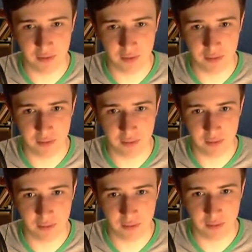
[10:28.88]

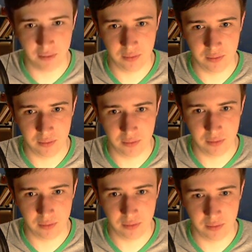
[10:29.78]

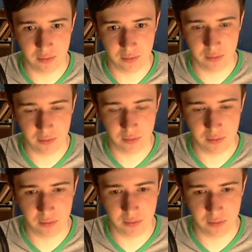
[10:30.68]

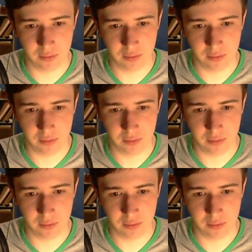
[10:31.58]
Nobody speaks.